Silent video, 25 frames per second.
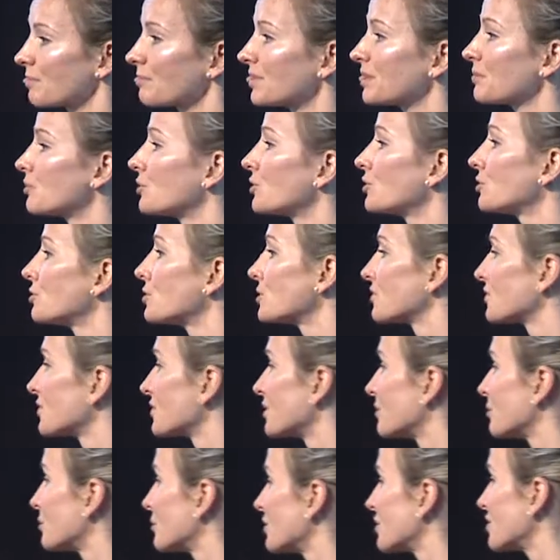people use for
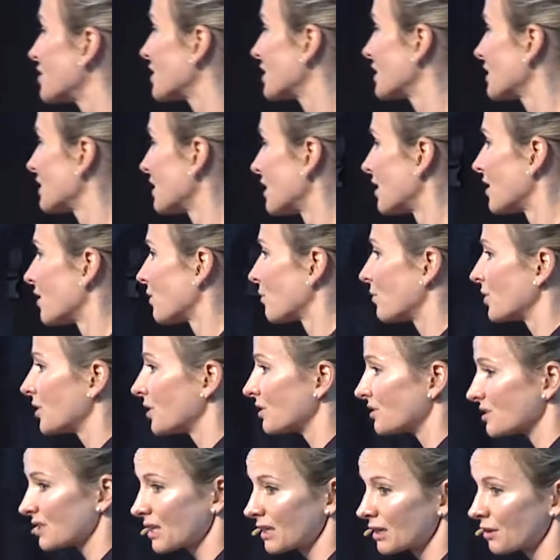depression. We
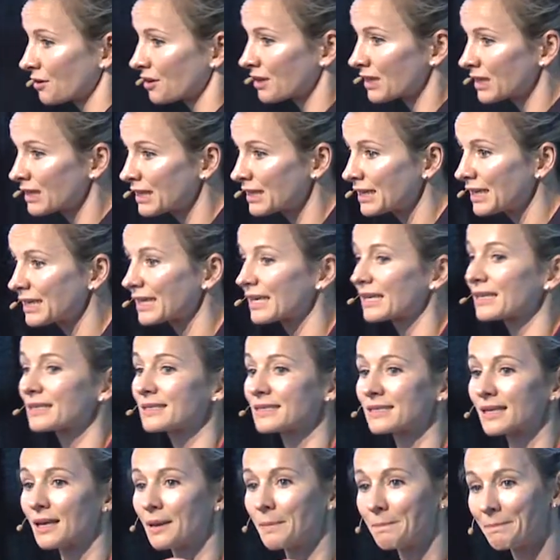use it a lot in clinic.
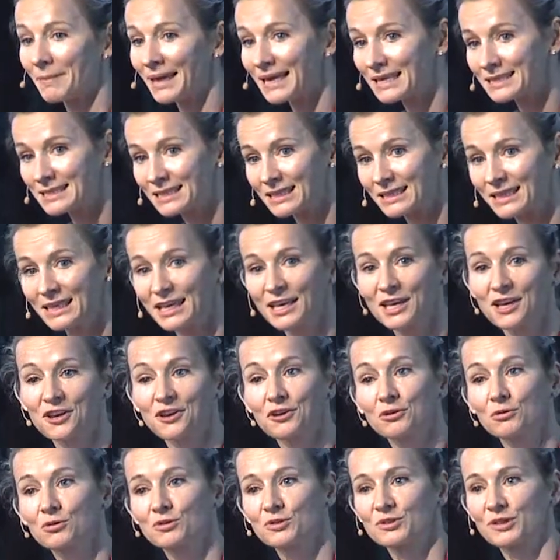It's amazing.
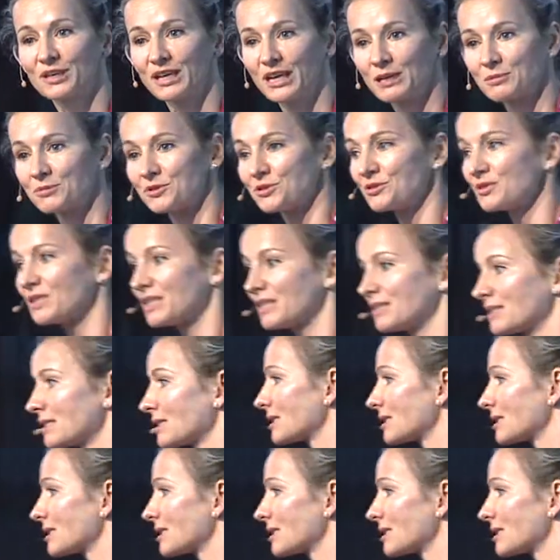It also helps you get to